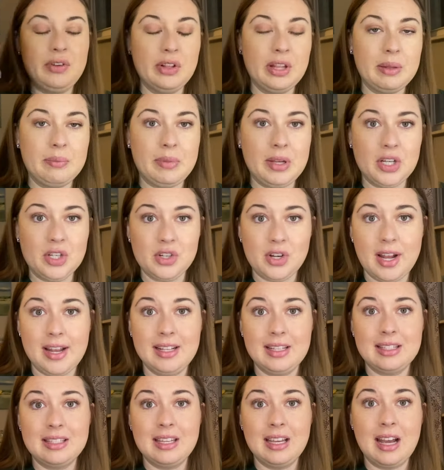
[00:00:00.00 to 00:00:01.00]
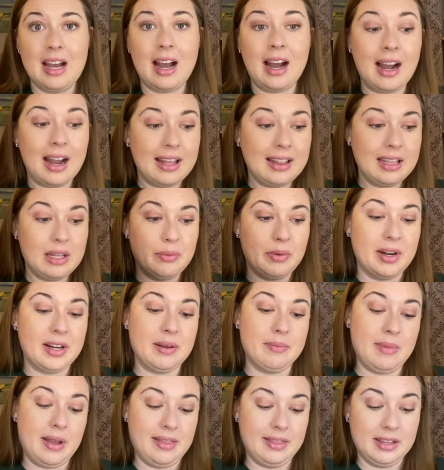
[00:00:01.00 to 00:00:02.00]
you like beach nights, highly
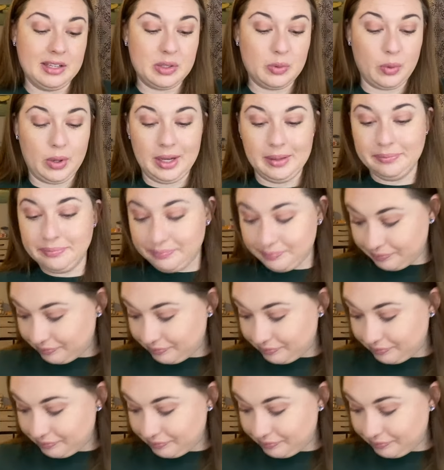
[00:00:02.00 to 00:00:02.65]
recommend this one.